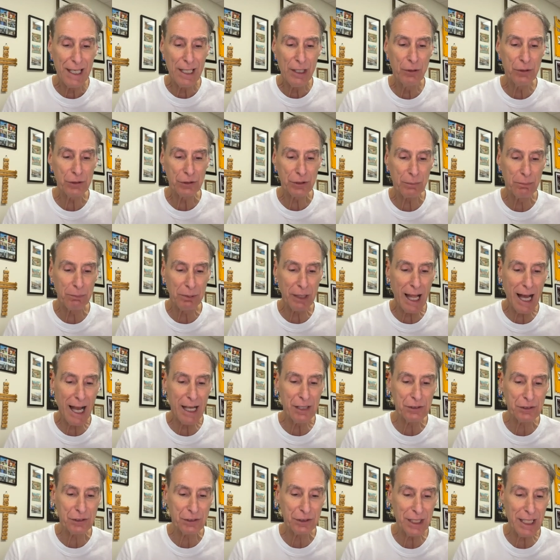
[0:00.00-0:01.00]
He who
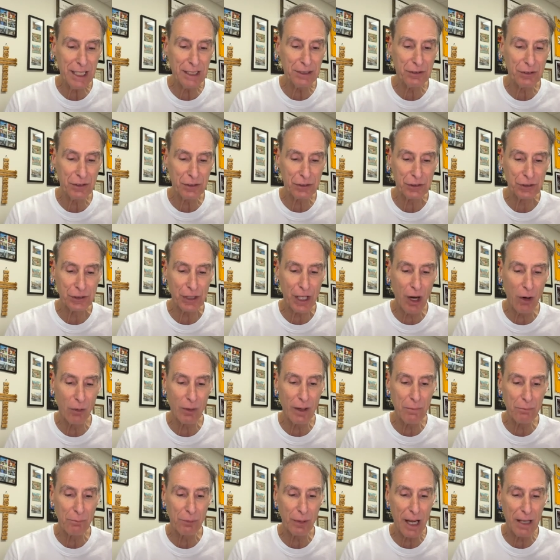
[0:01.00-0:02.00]
supplies seed to the
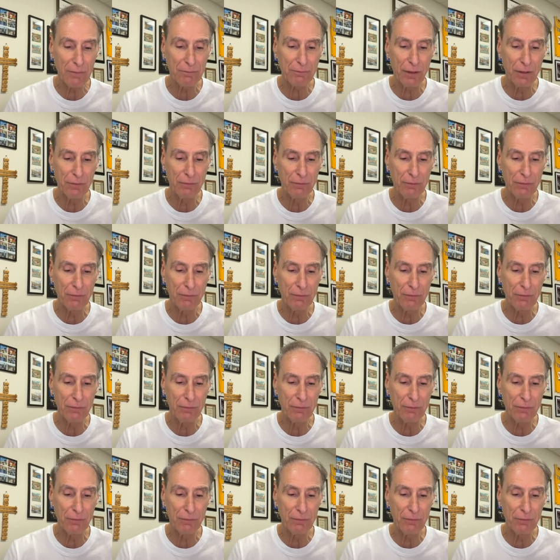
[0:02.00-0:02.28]
sower and bread